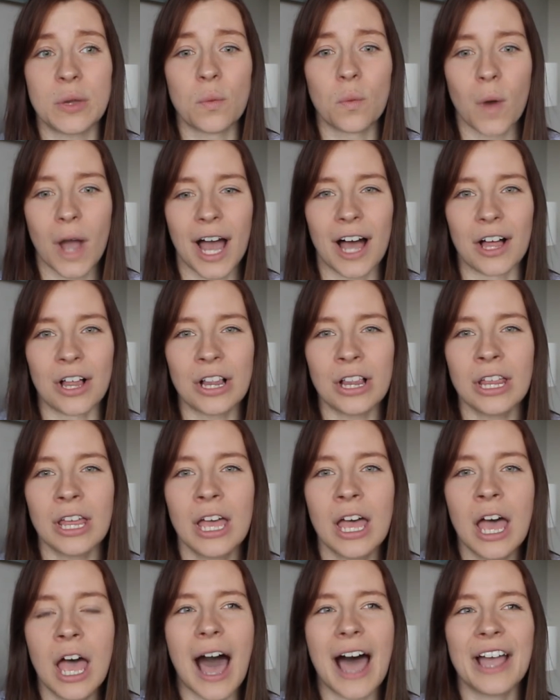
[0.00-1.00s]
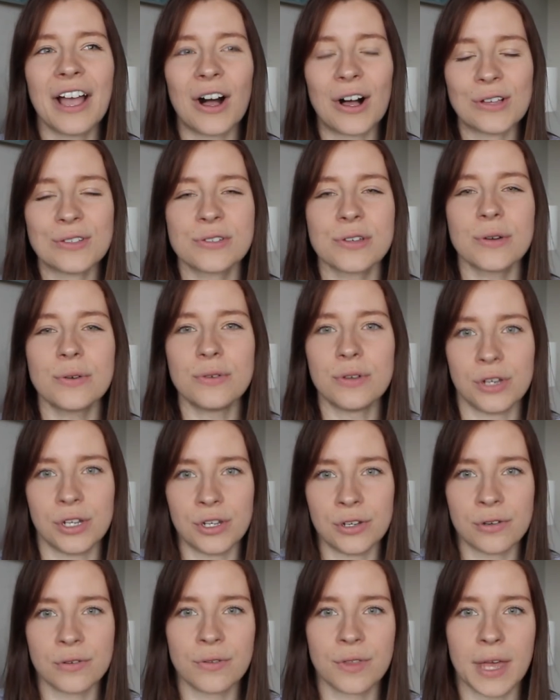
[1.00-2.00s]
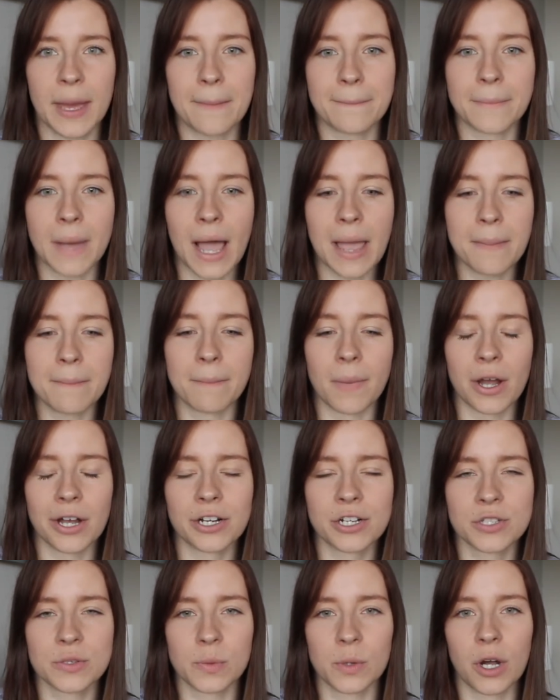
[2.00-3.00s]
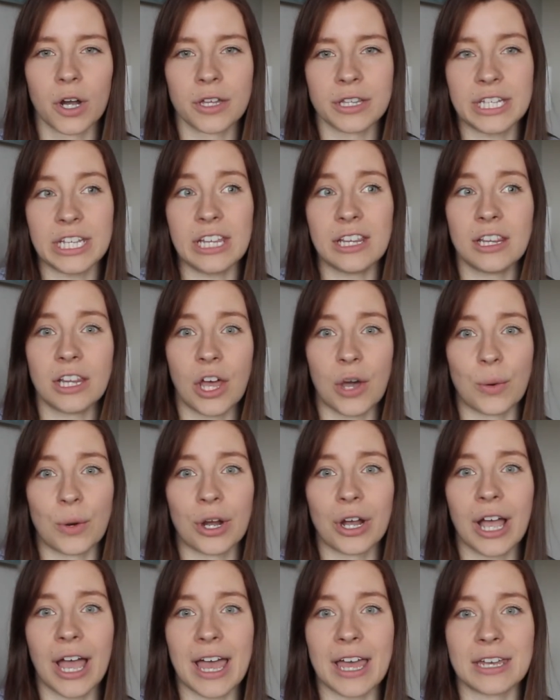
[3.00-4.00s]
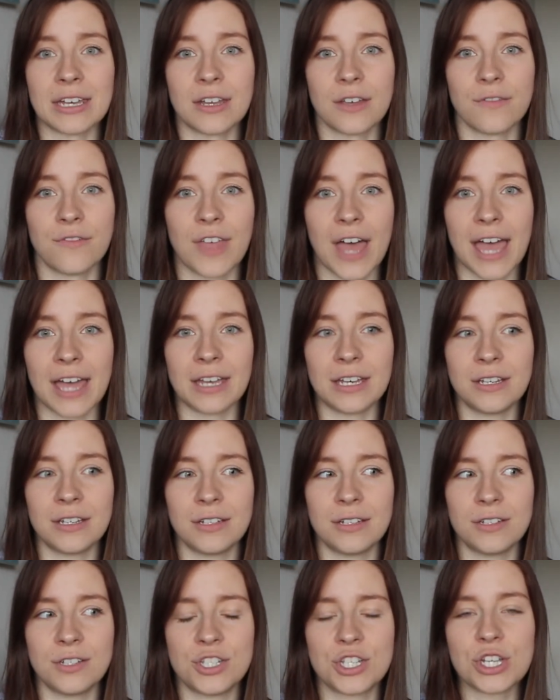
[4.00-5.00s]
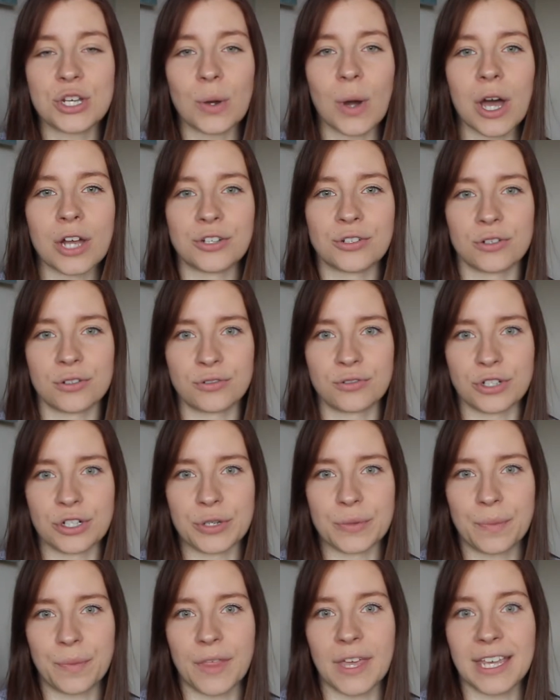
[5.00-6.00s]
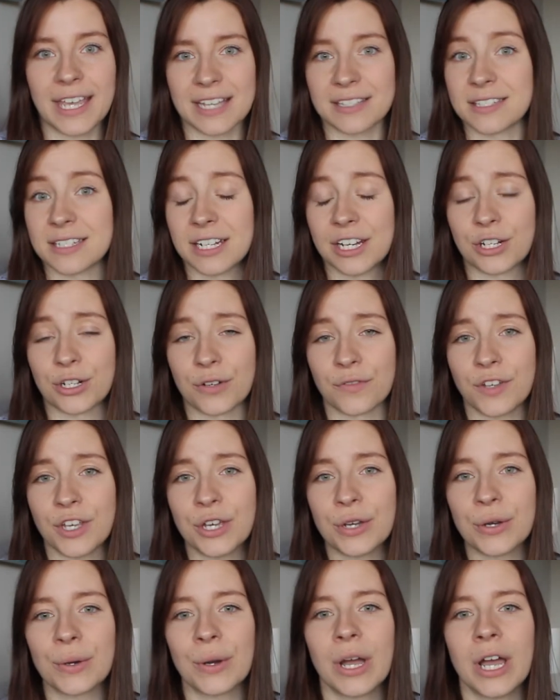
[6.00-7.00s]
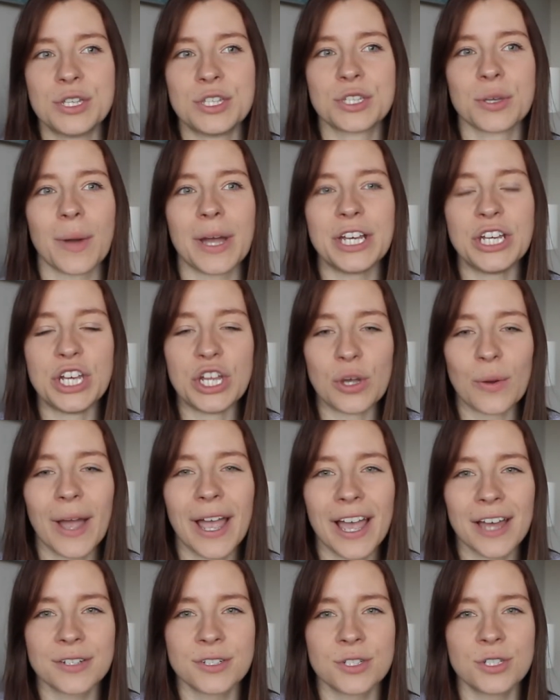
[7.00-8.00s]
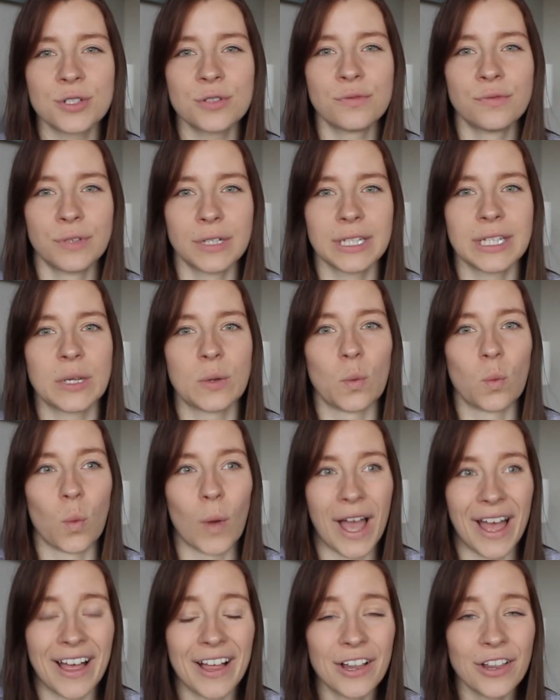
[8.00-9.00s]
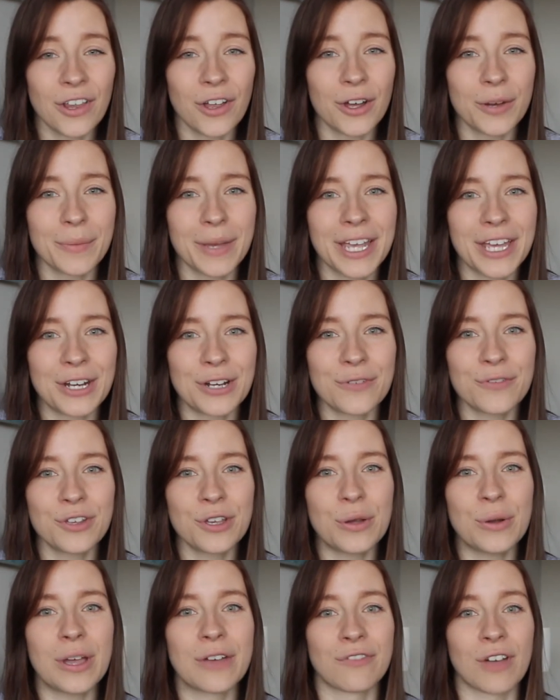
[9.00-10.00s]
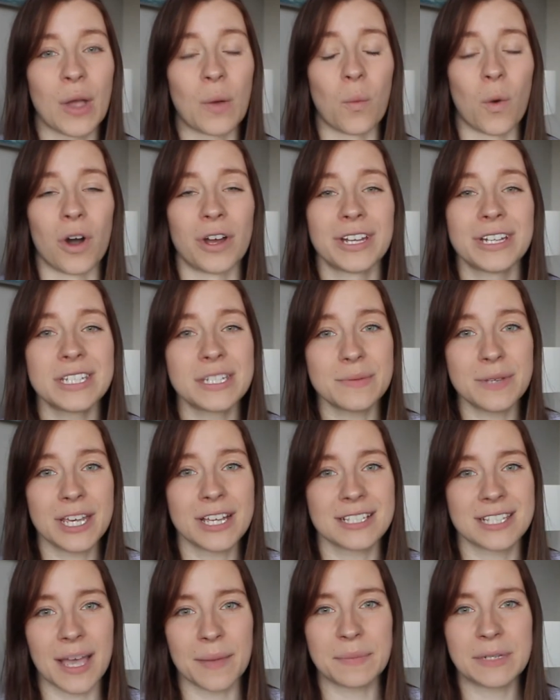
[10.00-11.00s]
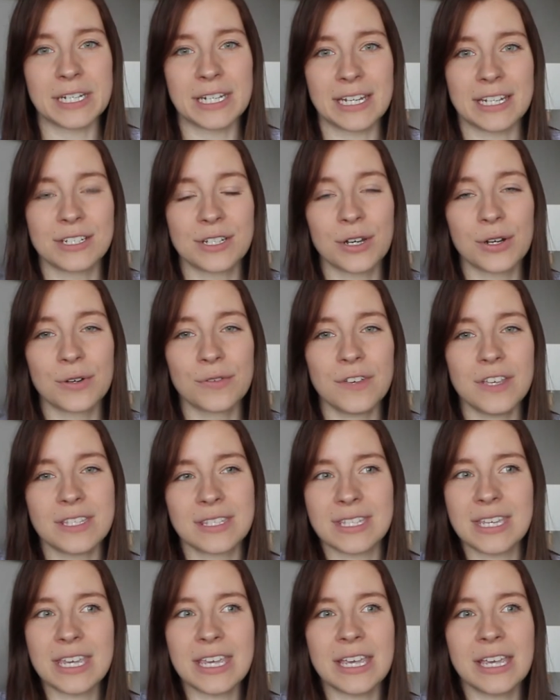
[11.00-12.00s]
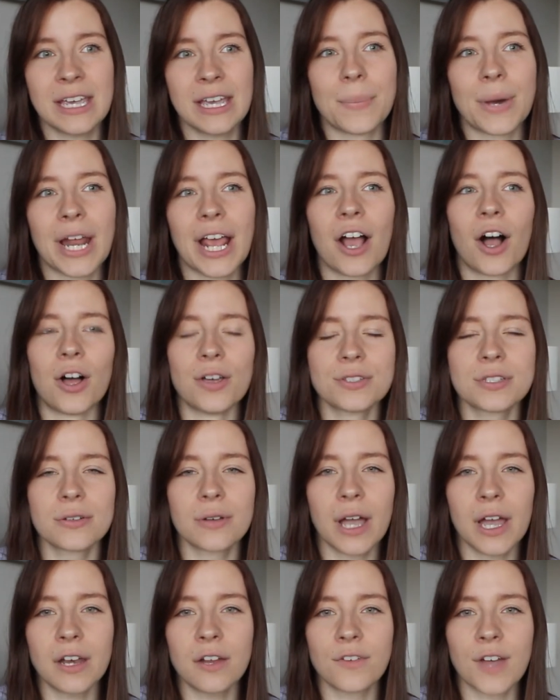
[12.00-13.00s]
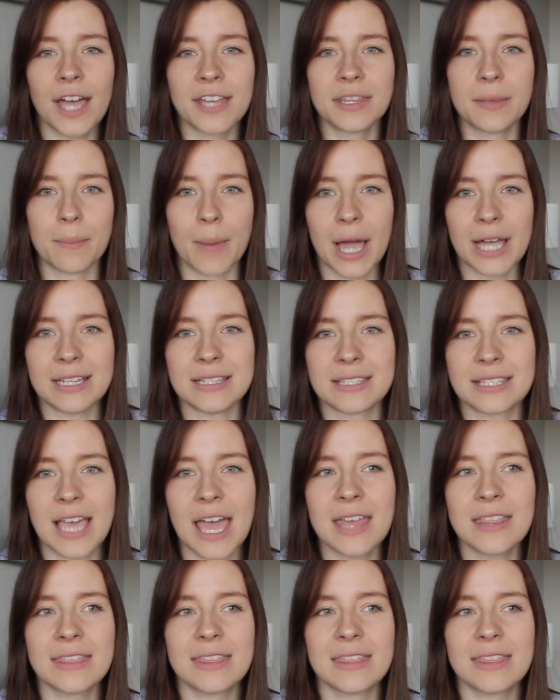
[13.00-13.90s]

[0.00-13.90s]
well. I also knew that my marks were on the lower end of that 200 group that gets an interview. So I knew I had to do really well on my interview if I wanted to be accepted into OVC, but I also kind of had the mindset